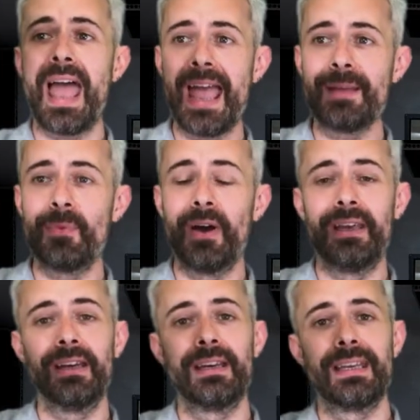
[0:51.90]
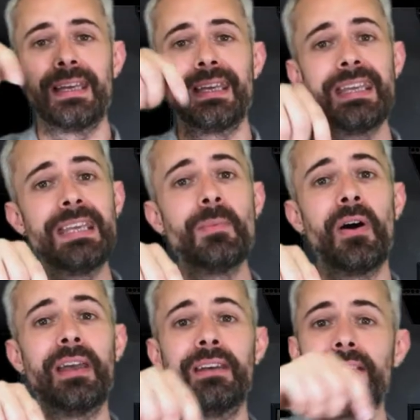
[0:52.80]
E minor, D
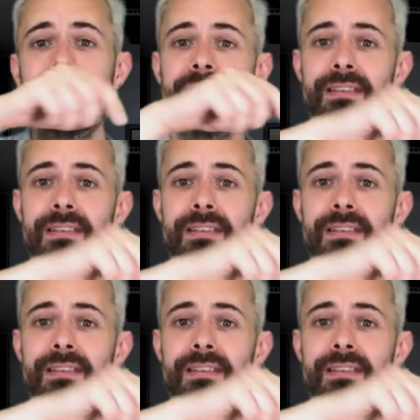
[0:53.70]
minor.